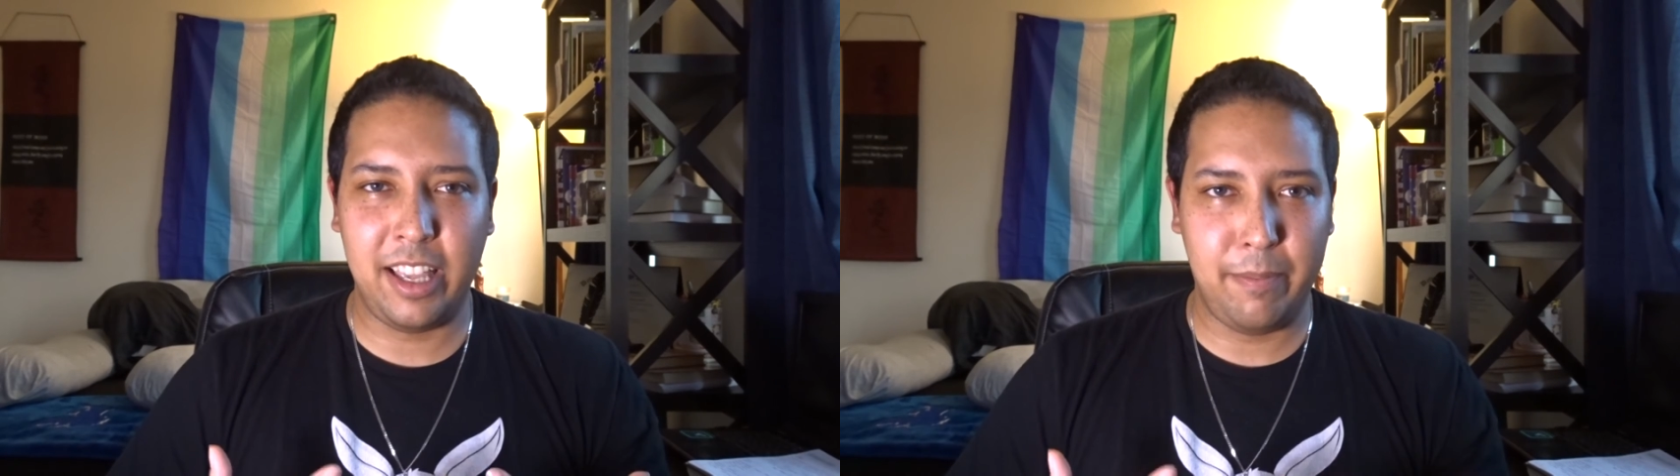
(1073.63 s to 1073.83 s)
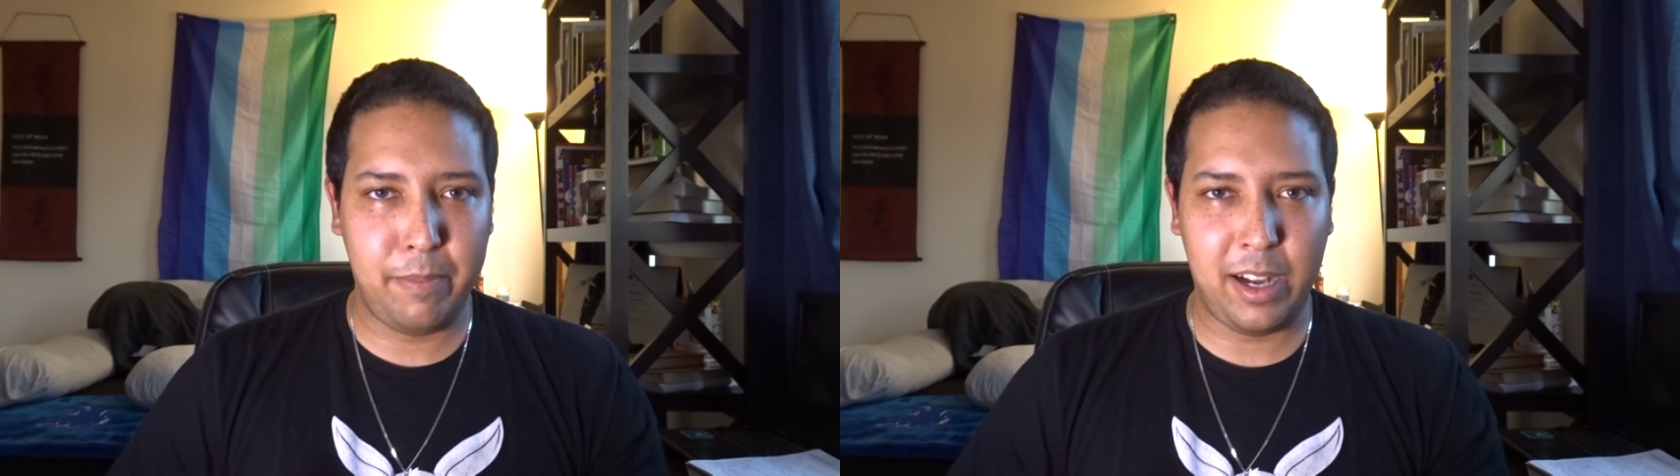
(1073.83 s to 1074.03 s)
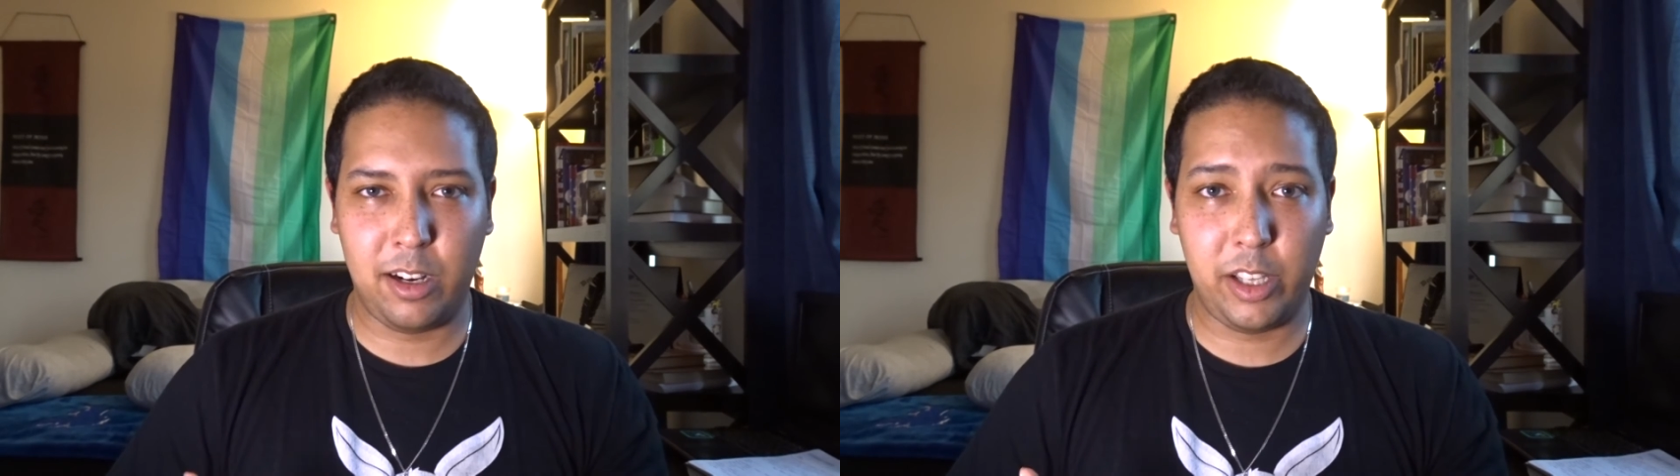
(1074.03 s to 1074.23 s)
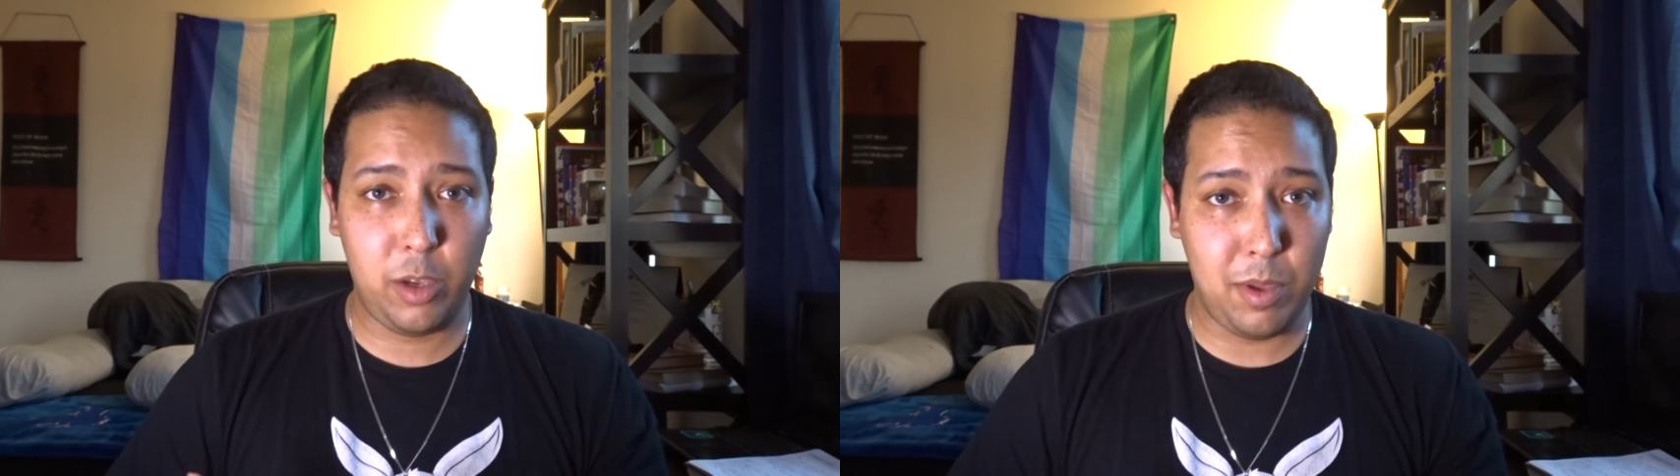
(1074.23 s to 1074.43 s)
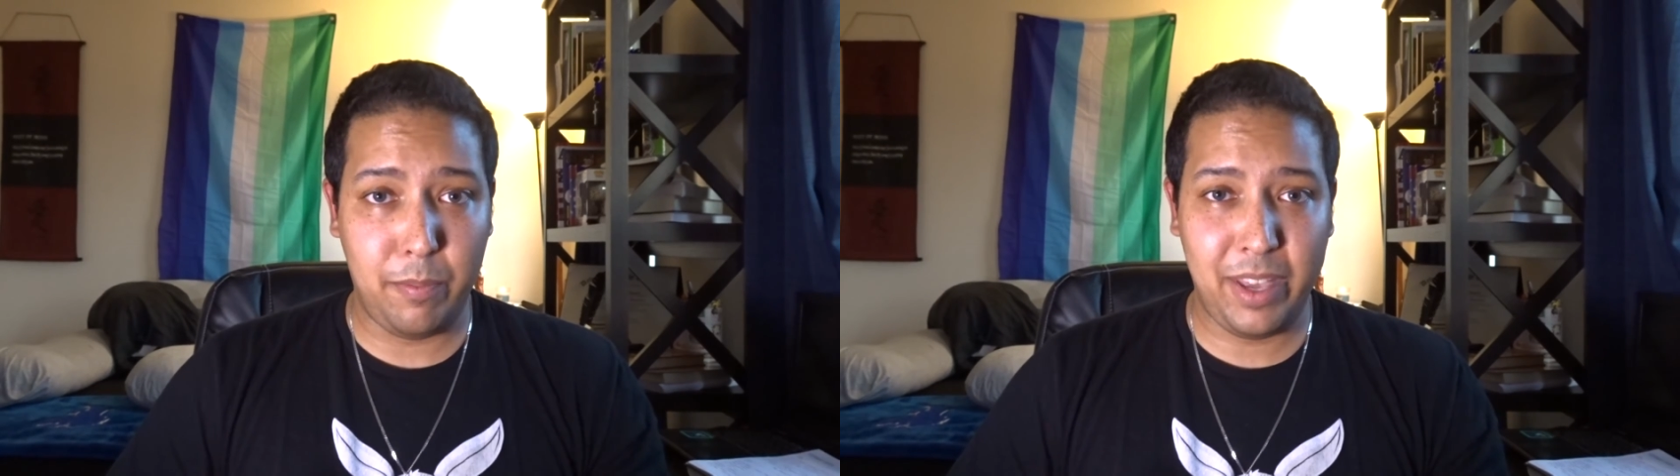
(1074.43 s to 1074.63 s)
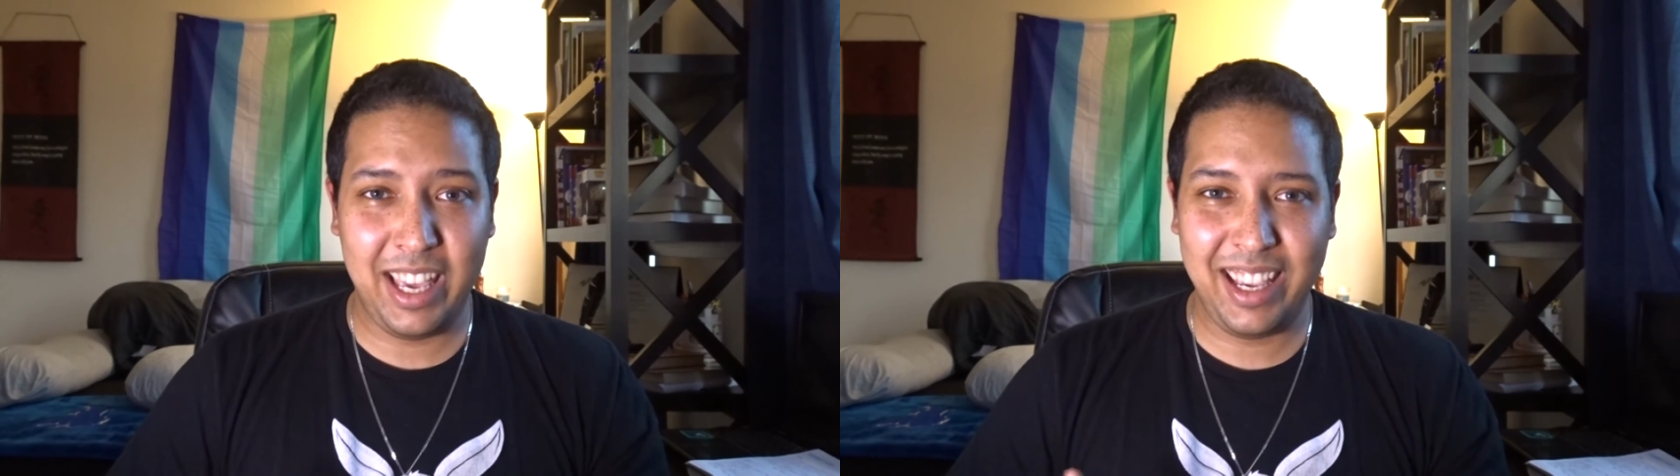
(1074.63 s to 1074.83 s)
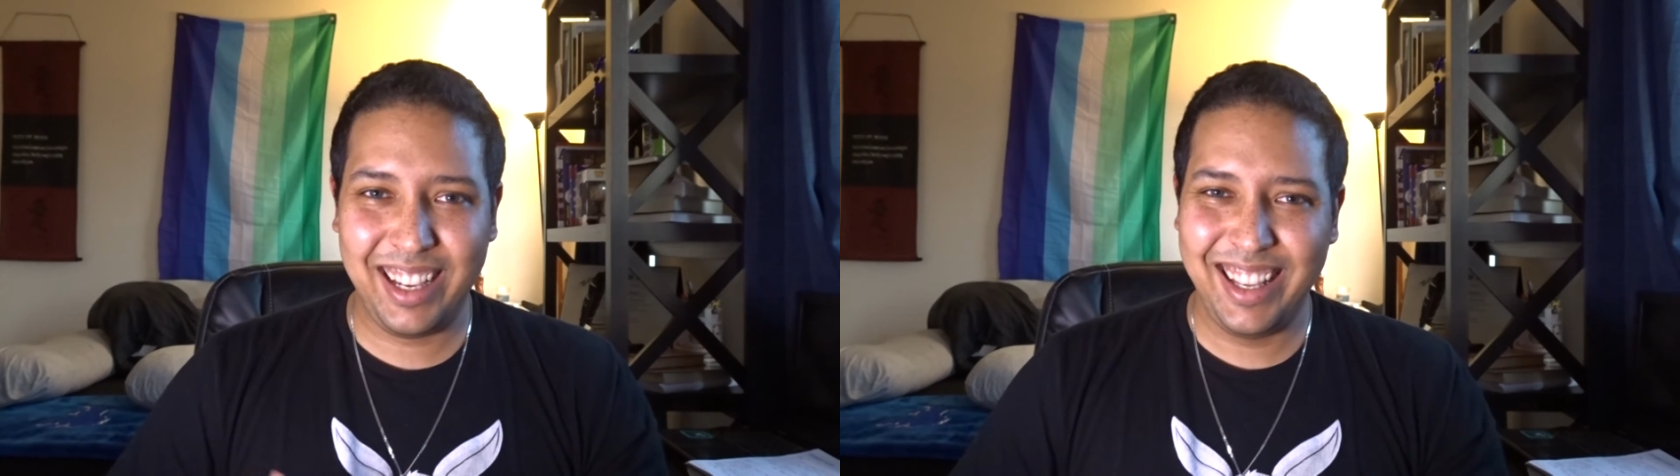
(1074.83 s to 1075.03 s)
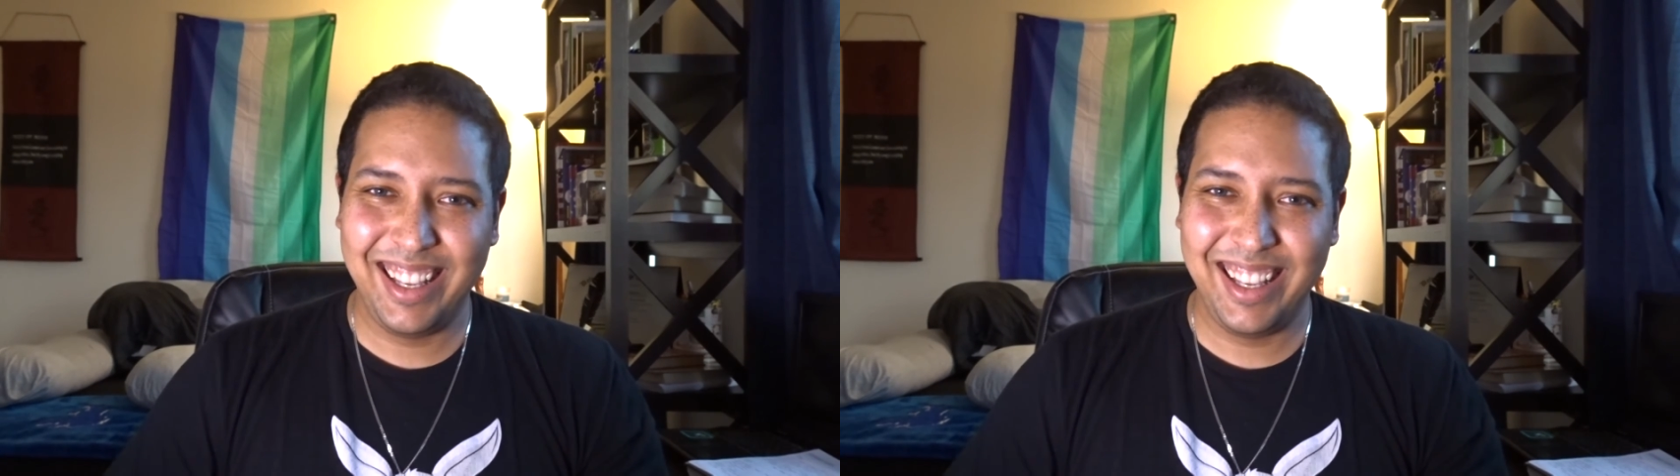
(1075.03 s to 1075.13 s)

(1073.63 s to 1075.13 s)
and better human being.